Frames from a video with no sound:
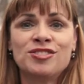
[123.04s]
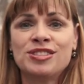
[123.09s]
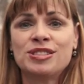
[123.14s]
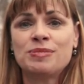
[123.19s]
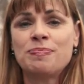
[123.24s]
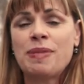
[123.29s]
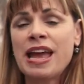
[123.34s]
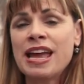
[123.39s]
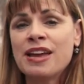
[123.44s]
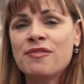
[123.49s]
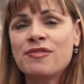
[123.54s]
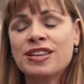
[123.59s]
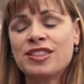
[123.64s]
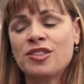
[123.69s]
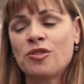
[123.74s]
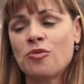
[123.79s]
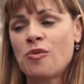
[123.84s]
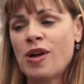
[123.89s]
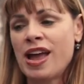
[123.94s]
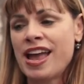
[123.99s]
just paving
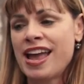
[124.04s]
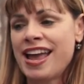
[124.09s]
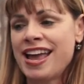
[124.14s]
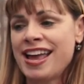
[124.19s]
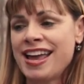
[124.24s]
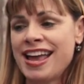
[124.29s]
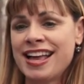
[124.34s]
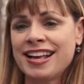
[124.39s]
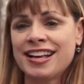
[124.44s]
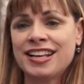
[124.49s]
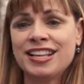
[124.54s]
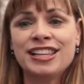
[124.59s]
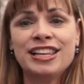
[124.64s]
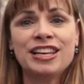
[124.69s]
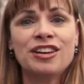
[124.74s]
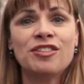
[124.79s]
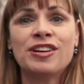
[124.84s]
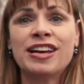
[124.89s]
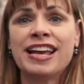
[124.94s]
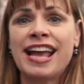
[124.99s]
the way and
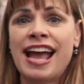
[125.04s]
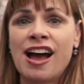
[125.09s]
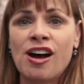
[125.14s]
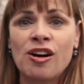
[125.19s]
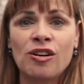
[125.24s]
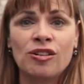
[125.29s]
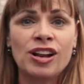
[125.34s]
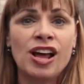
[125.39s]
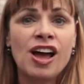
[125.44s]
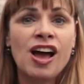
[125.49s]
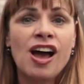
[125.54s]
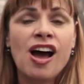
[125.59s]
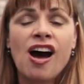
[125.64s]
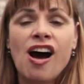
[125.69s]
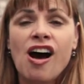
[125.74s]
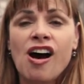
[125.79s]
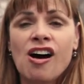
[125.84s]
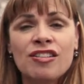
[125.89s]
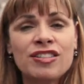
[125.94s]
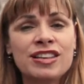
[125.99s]
clearing out
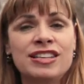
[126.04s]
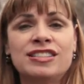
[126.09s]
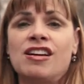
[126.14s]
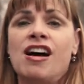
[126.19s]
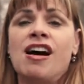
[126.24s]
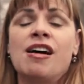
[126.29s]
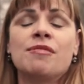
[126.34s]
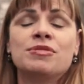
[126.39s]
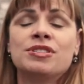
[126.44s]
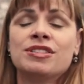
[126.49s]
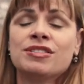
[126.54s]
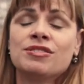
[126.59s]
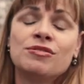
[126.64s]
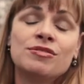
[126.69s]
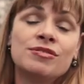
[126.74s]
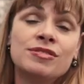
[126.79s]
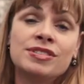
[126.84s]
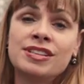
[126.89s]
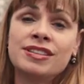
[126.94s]
all these obstacles.